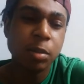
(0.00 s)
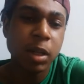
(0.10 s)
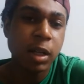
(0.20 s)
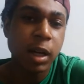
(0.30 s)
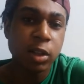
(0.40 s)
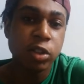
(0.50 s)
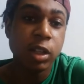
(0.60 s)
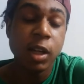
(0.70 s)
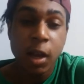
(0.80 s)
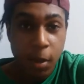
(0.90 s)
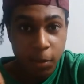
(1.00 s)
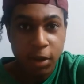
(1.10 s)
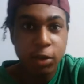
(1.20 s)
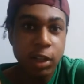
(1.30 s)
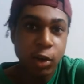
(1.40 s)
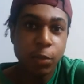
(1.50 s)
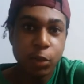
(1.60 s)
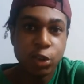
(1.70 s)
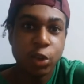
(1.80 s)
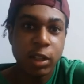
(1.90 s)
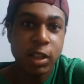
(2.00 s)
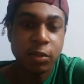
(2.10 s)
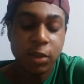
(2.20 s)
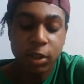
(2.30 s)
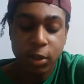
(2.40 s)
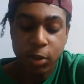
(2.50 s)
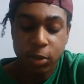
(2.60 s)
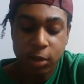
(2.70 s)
to make actually, but I really hope you enjoyed that video.